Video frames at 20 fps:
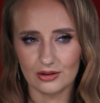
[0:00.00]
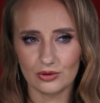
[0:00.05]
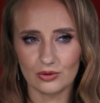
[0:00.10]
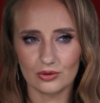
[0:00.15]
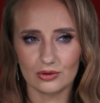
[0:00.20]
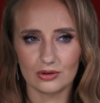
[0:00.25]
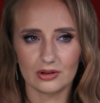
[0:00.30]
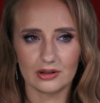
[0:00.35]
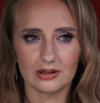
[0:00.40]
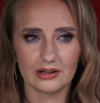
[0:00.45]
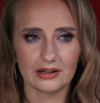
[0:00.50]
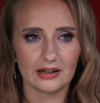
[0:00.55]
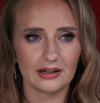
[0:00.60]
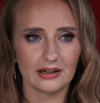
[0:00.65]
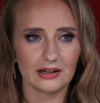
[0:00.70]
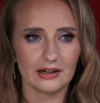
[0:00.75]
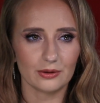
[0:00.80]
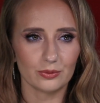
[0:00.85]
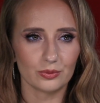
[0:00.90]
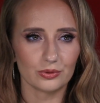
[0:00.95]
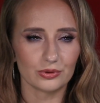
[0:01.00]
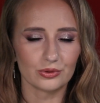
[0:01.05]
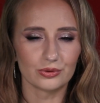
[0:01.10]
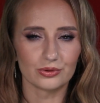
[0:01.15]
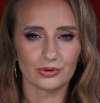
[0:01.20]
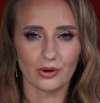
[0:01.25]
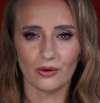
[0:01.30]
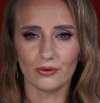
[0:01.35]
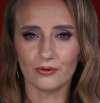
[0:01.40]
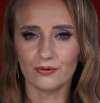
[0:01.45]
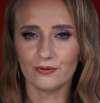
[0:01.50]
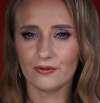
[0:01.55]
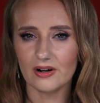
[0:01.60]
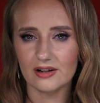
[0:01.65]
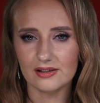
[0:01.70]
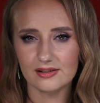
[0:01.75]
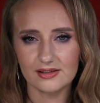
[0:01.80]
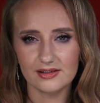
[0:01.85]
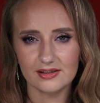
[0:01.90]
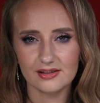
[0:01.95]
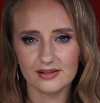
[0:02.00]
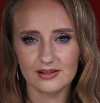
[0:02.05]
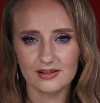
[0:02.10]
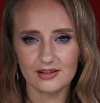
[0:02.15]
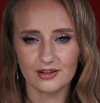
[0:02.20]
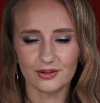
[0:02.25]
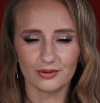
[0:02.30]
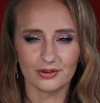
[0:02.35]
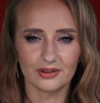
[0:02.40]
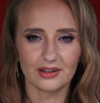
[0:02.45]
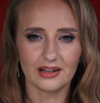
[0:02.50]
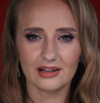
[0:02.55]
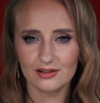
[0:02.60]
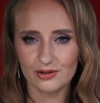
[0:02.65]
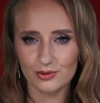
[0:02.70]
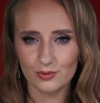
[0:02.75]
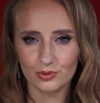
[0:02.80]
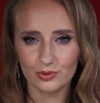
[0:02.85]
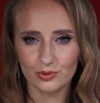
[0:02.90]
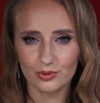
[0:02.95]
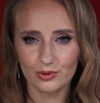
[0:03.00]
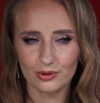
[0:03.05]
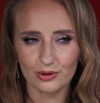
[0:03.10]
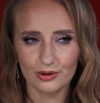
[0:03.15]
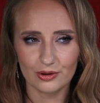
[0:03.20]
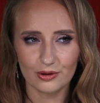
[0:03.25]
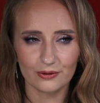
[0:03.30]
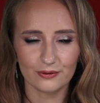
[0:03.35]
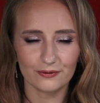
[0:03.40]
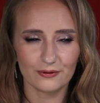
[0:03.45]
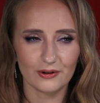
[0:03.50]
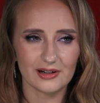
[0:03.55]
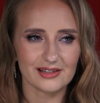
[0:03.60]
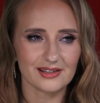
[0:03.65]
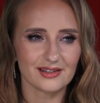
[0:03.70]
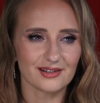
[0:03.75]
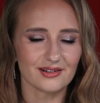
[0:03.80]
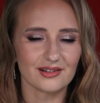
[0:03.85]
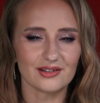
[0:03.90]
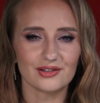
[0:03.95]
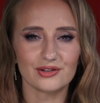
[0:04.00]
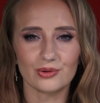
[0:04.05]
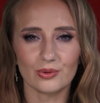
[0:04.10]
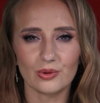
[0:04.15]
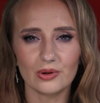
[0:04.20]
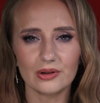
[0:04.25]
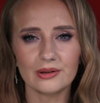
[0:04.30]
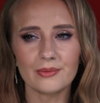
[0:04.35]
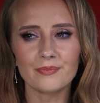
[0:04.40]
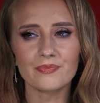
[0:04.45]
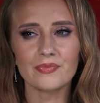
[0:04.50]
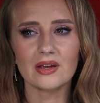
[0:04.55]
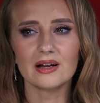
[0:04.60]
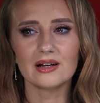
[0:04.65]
your hair would grow faster, your nails would grow faster, and so on,